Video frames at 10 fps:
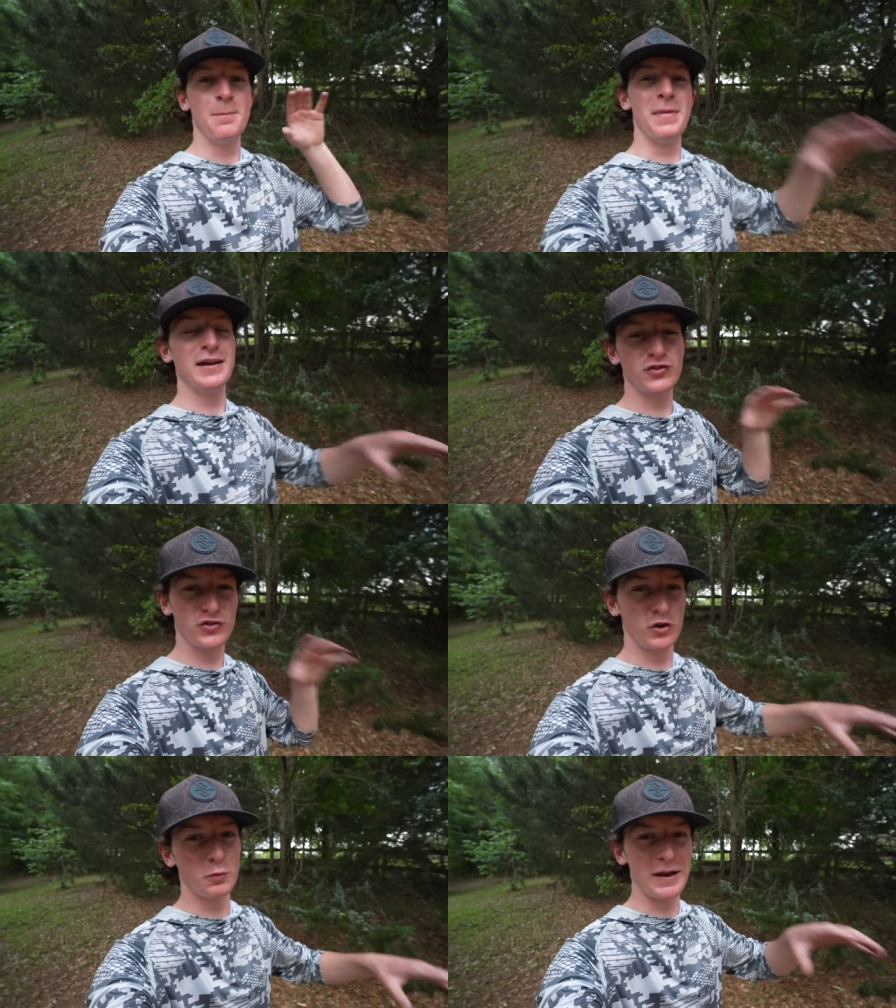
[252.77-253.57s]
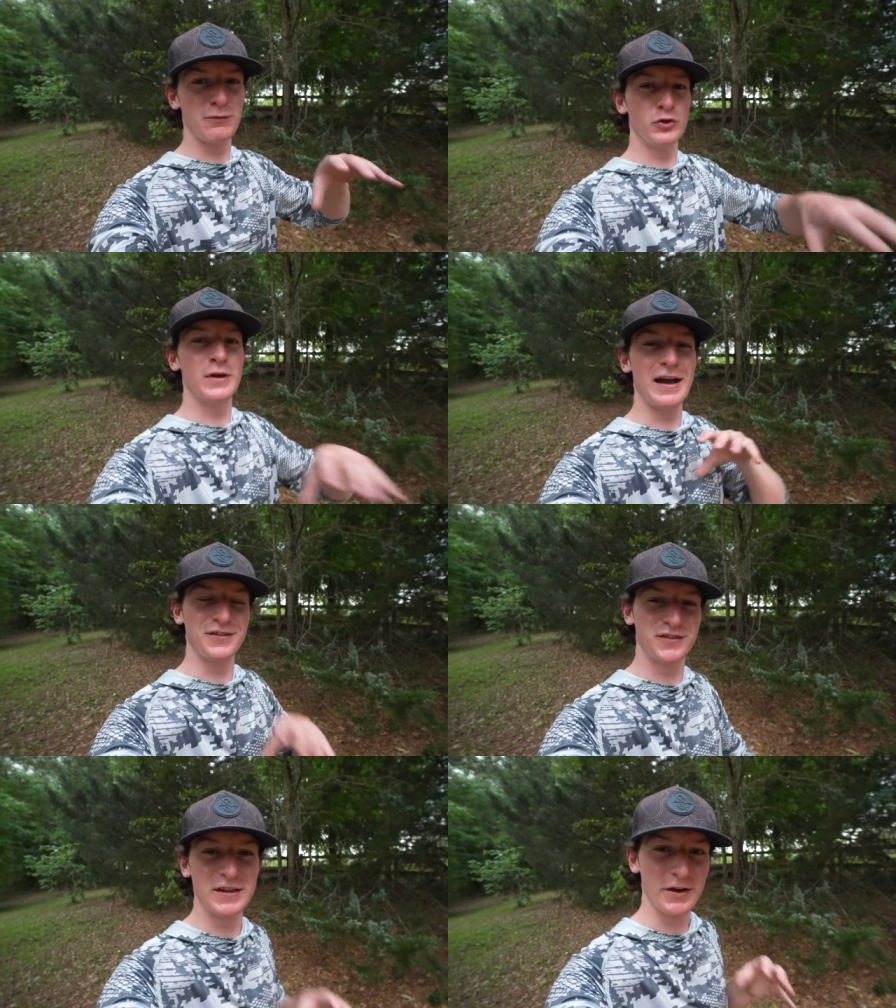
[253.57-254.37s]
Make sure whenever you
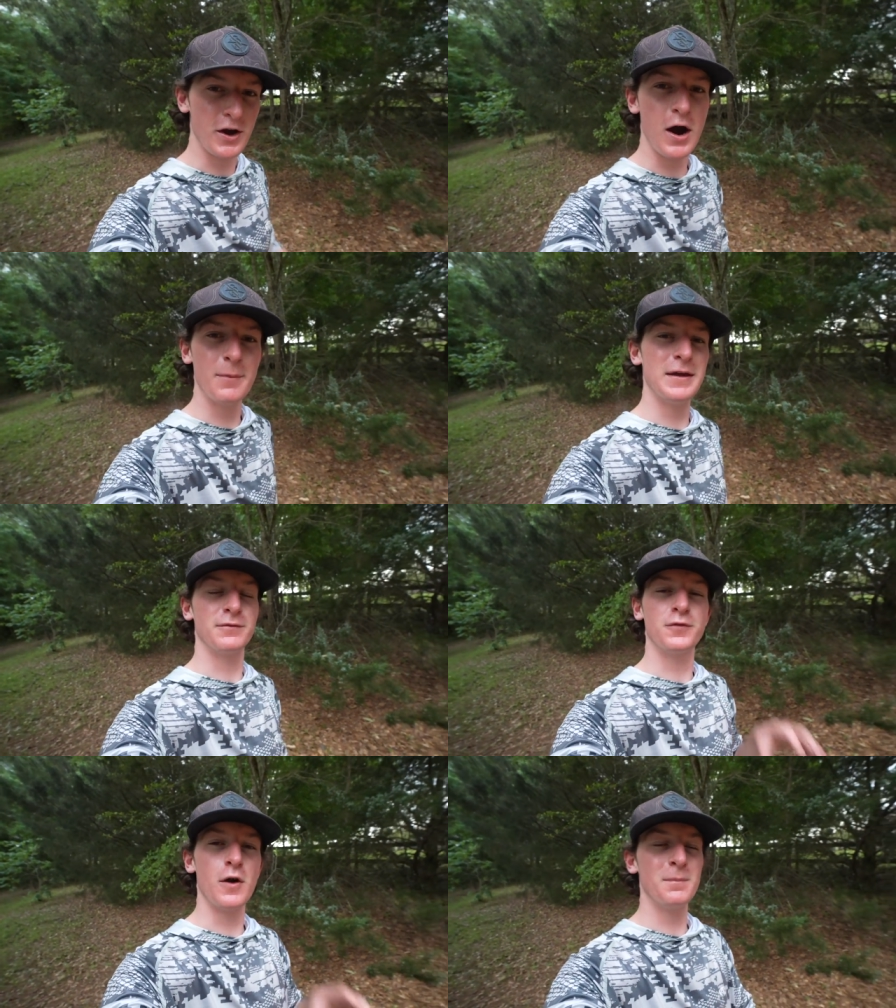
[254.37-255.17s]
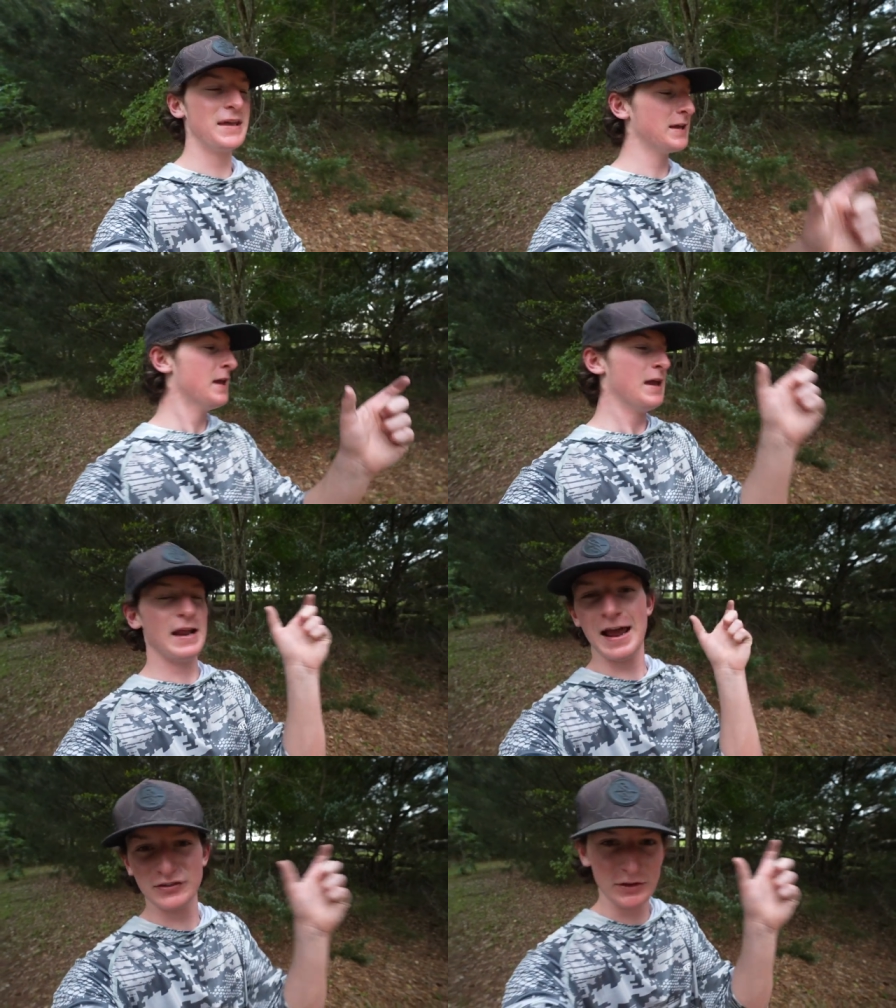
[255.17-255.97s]
guys see a comment from me,
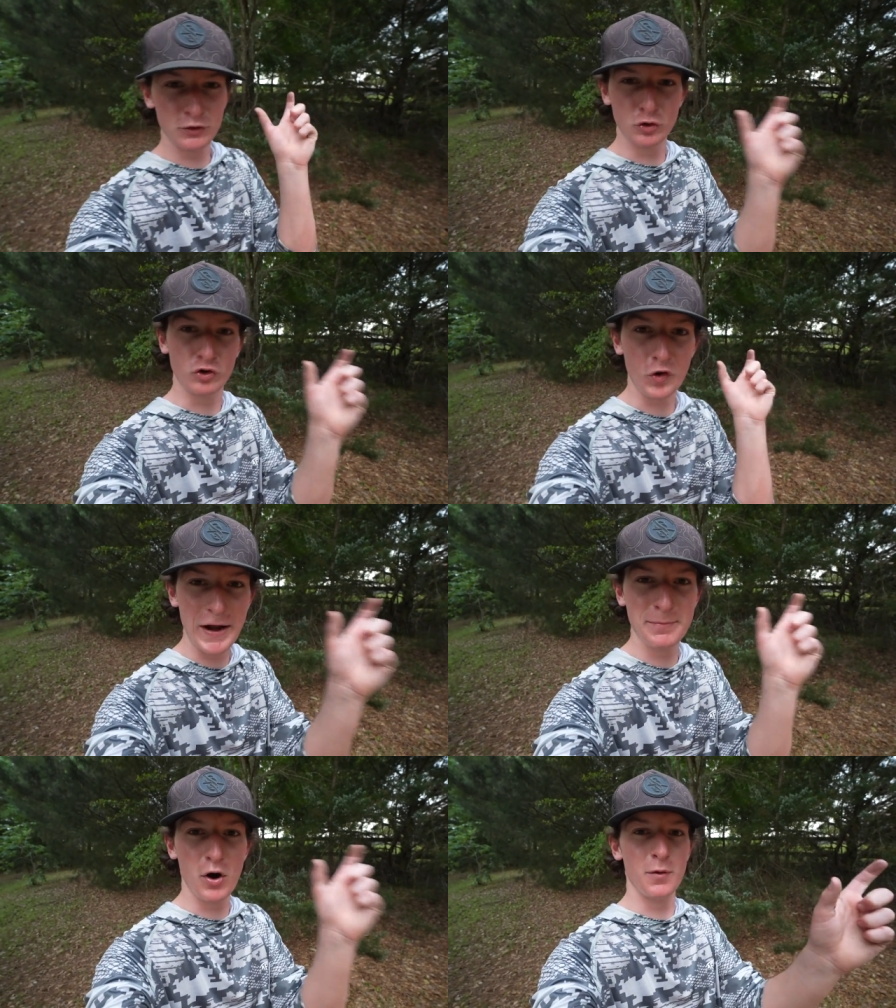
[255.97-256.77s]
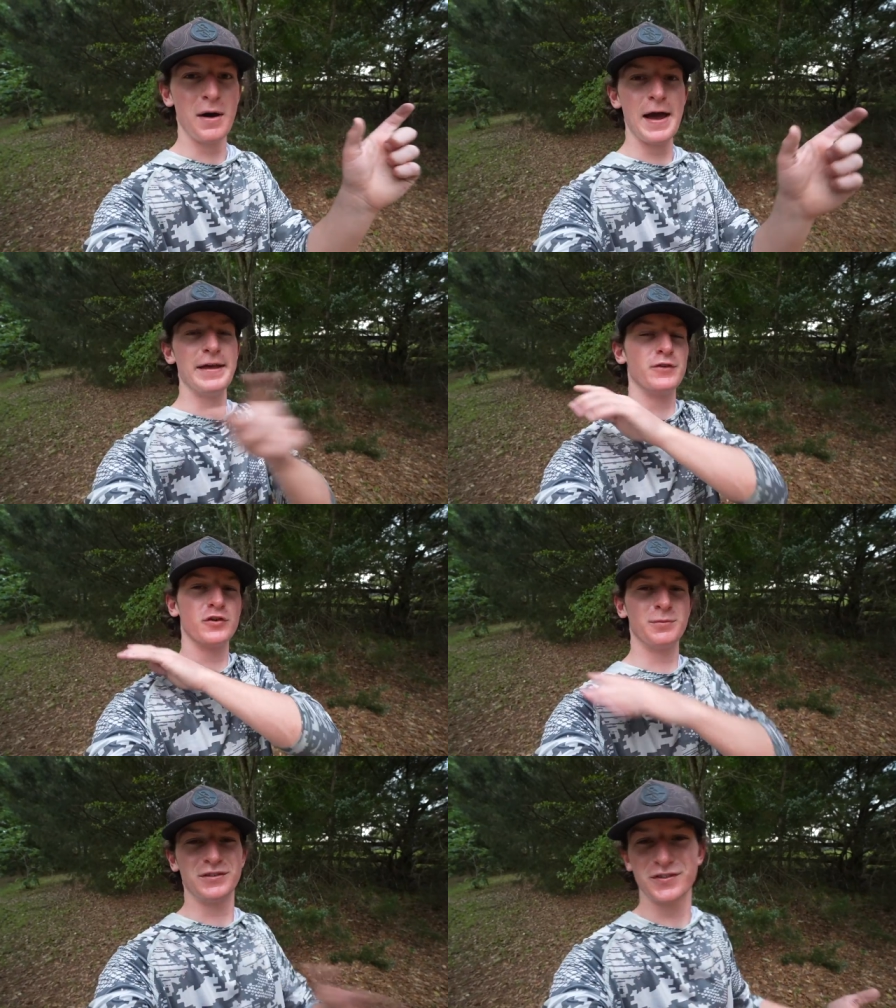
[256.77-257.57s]
it has a little gray bar by it.
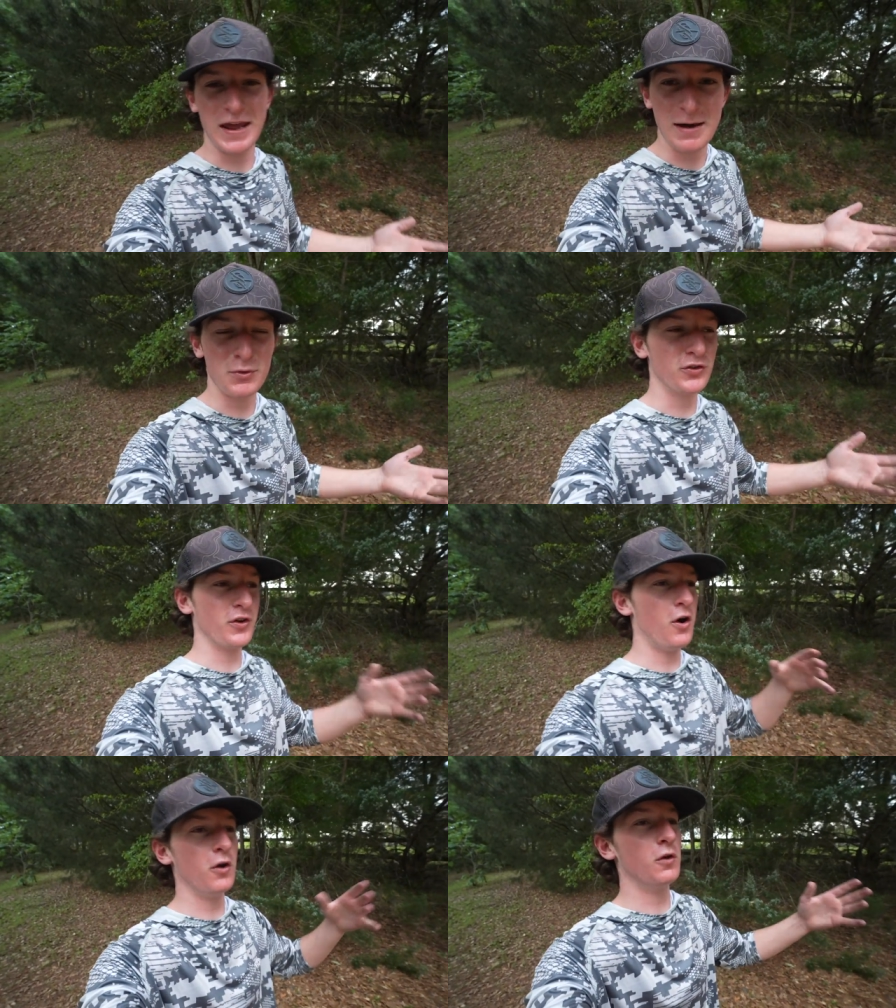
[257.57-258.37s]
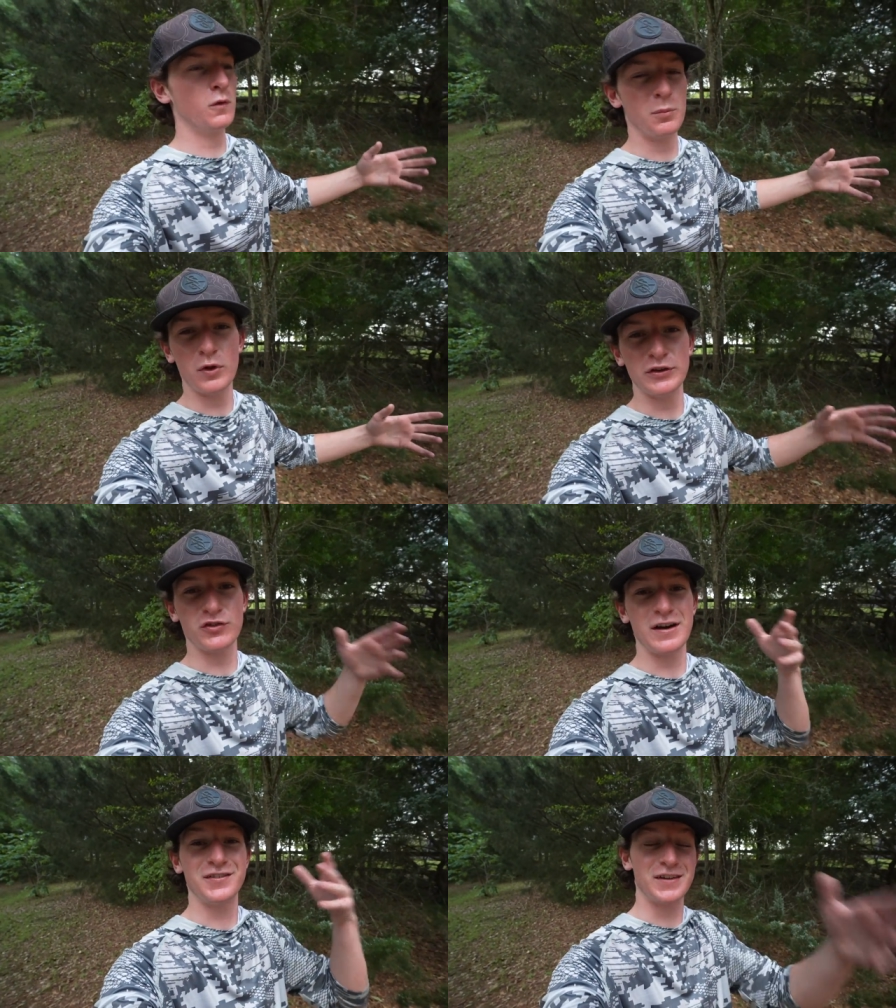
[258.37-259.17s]
There's been scammers all over the place
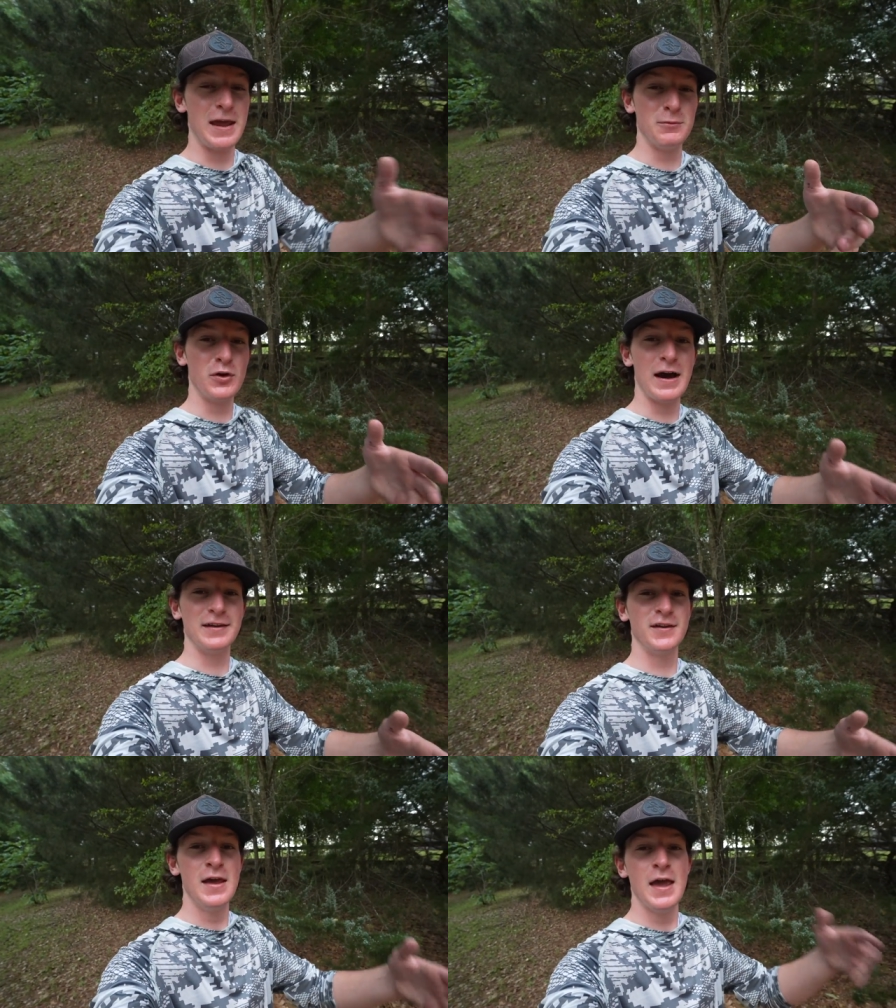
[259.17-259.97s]
trying to scam you guys.